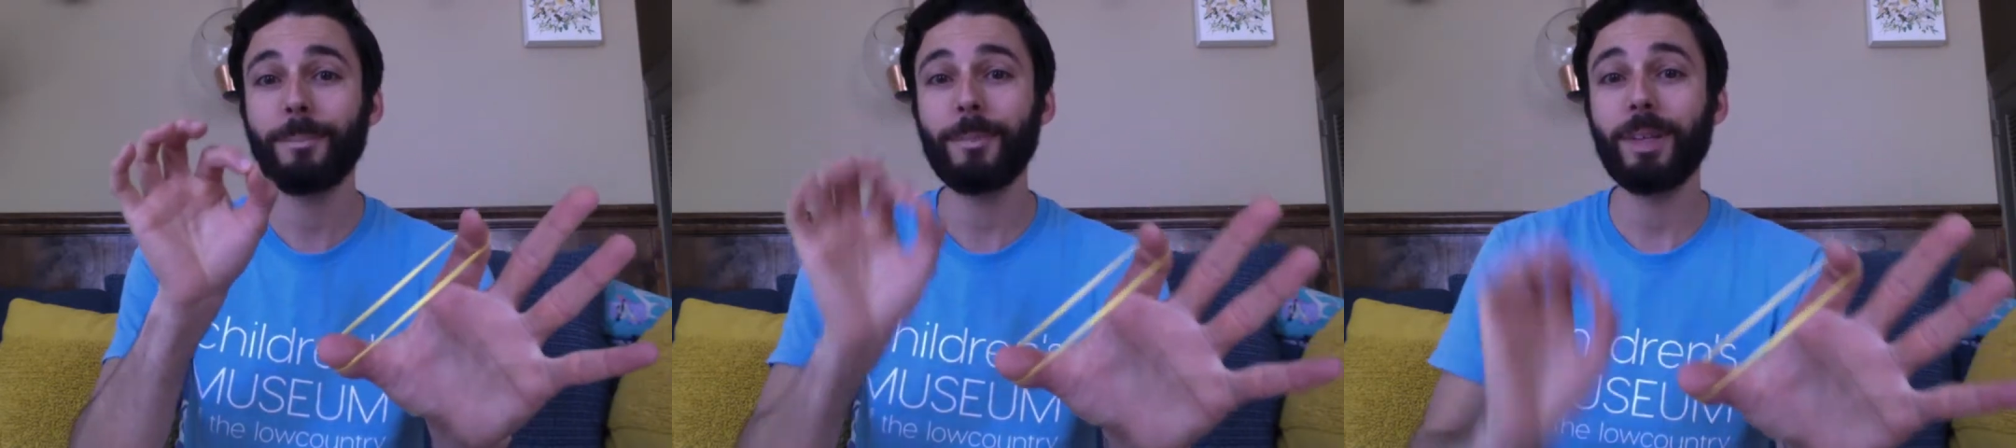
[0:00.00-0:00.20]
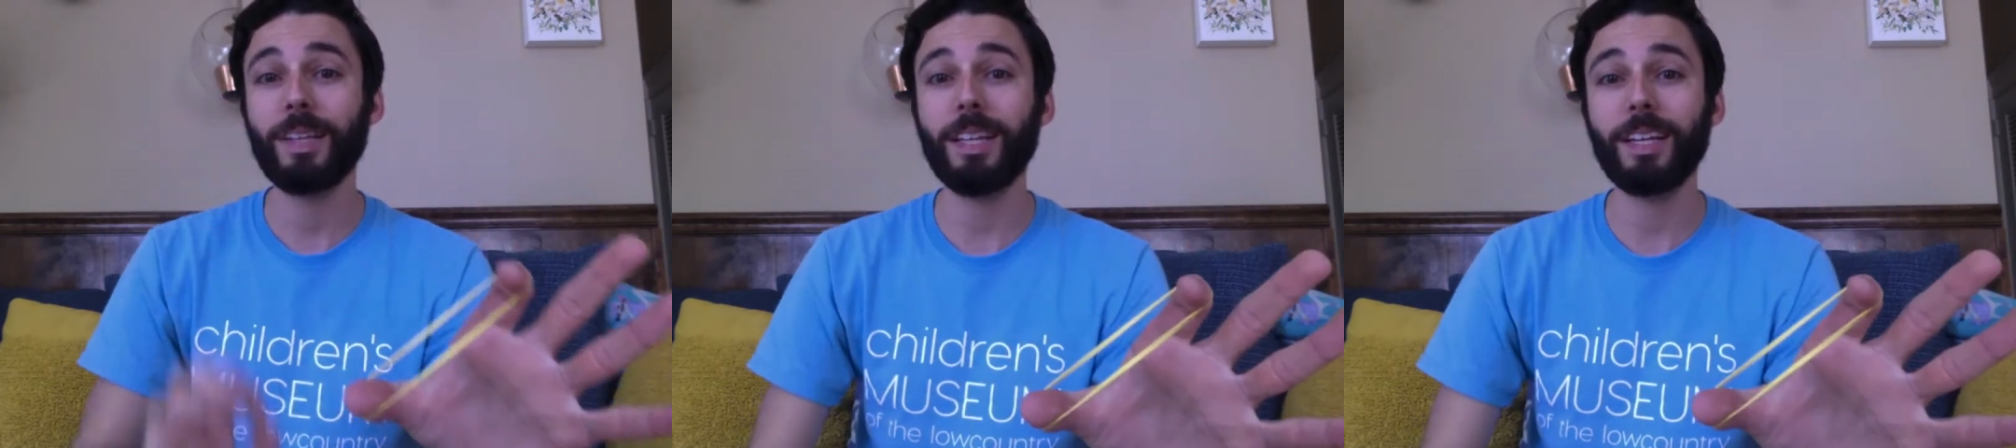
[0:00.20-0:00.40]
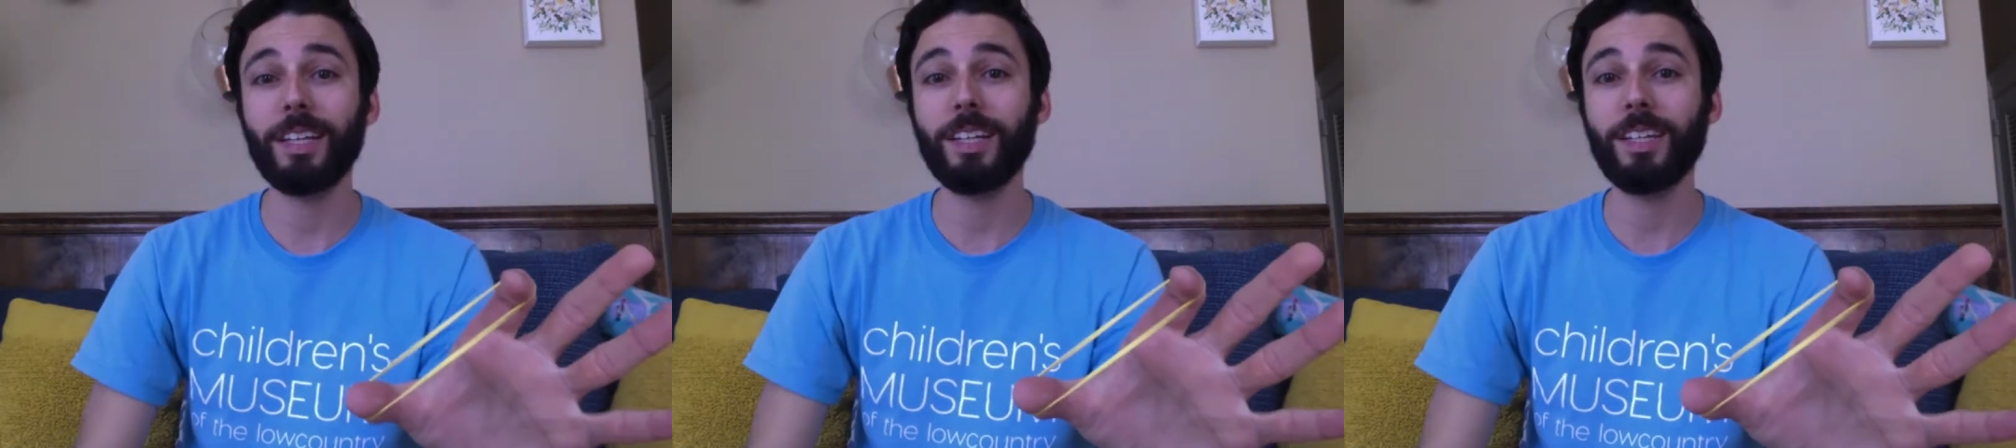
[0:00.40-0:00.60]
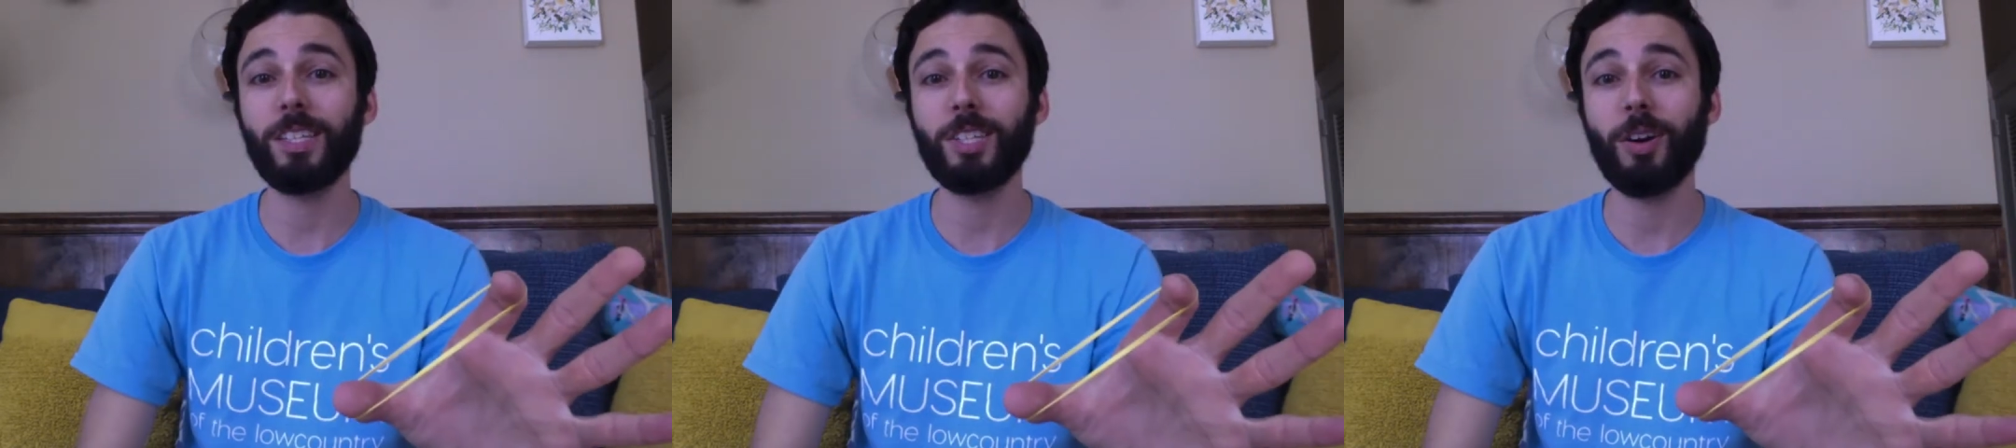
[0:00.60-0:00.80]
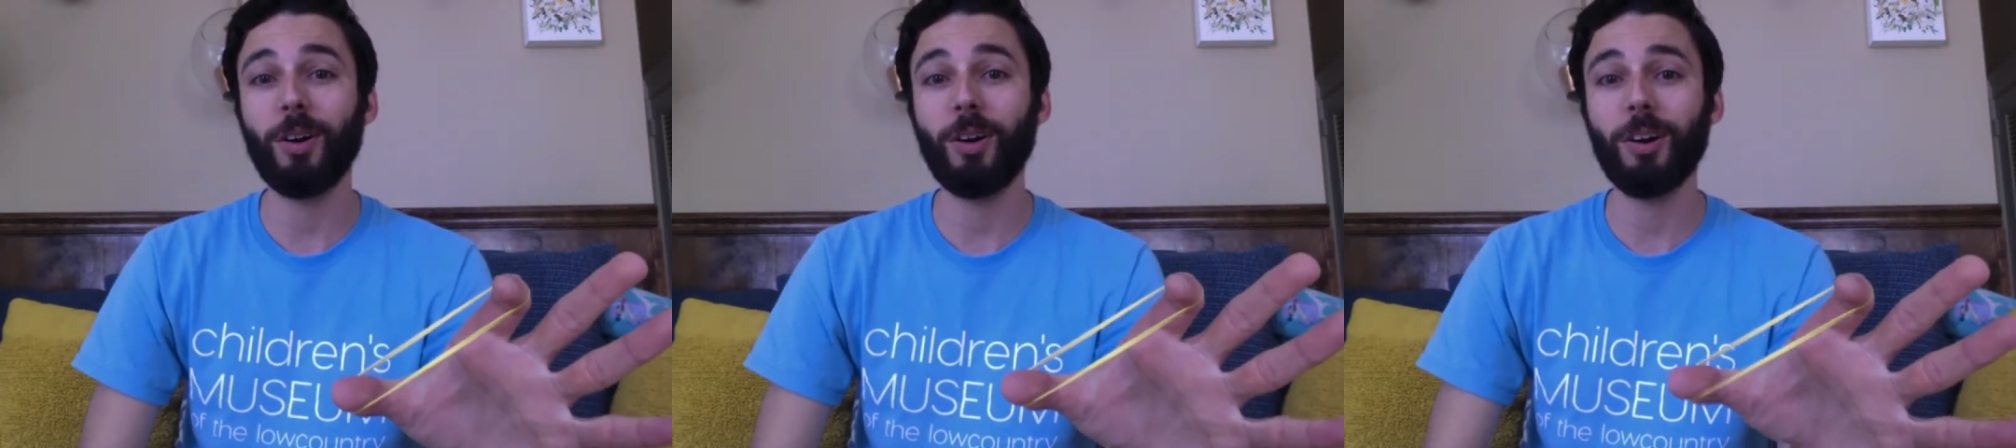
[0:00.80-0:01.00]
like a
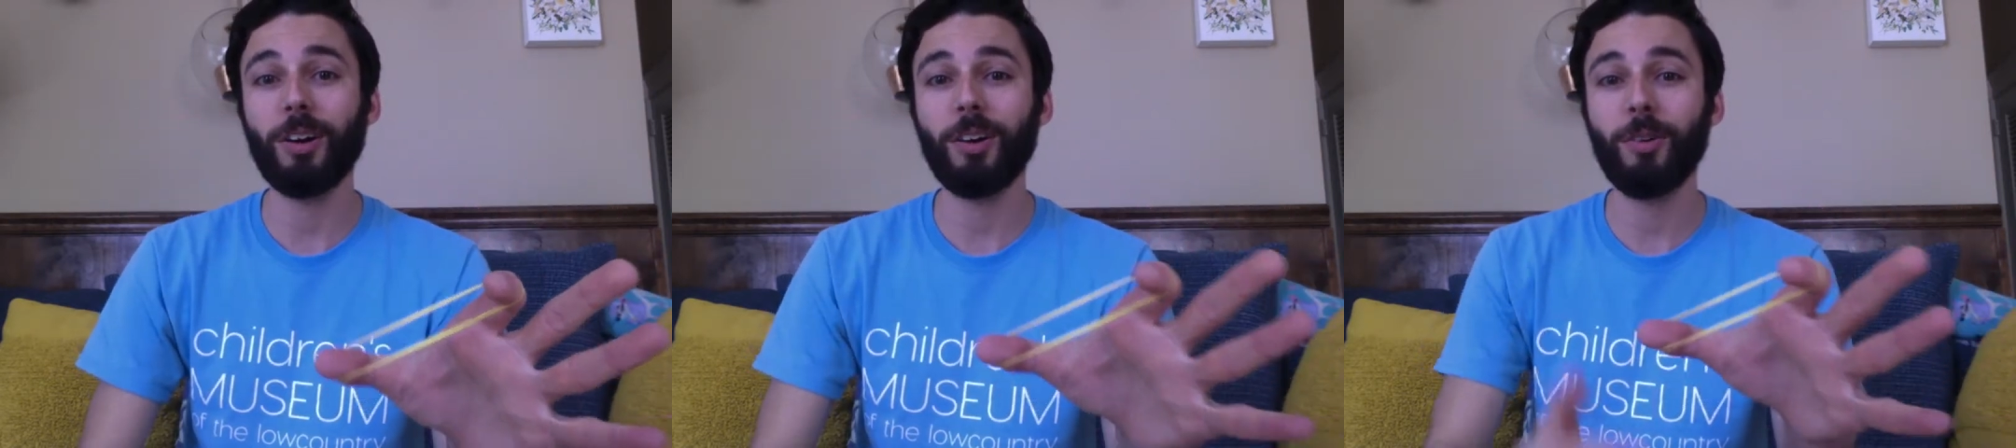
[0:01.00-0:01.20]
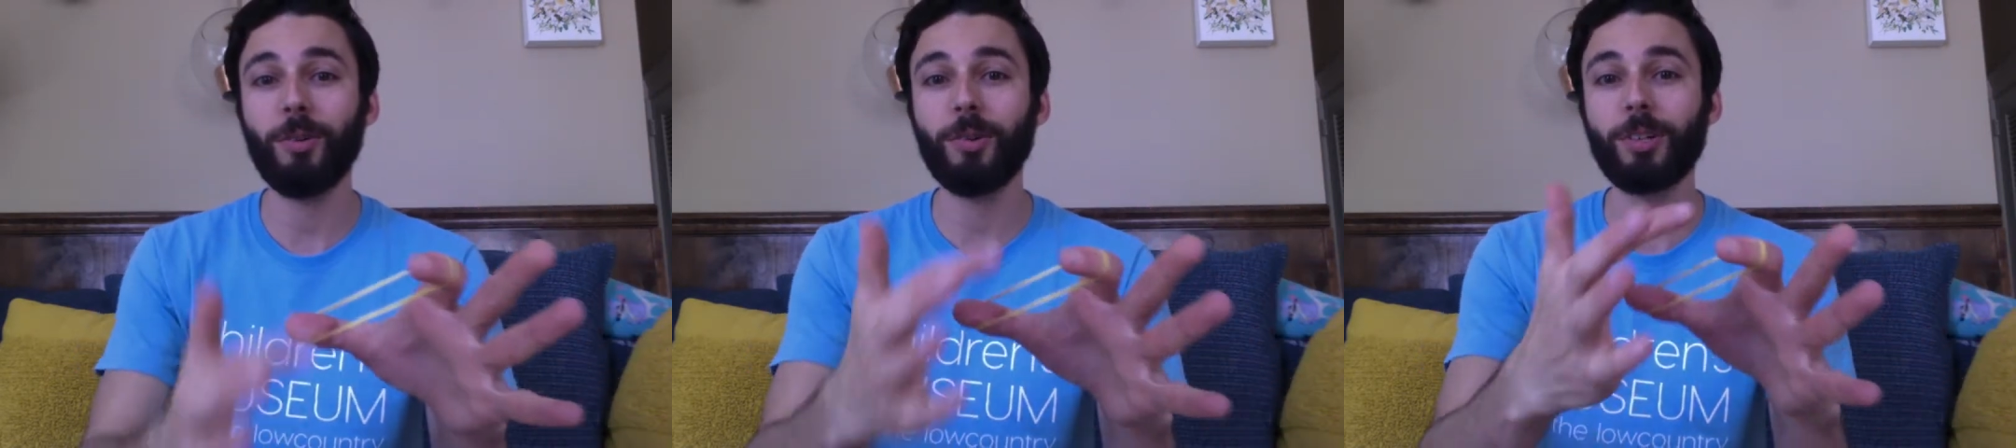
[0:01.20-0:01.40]
guitar, or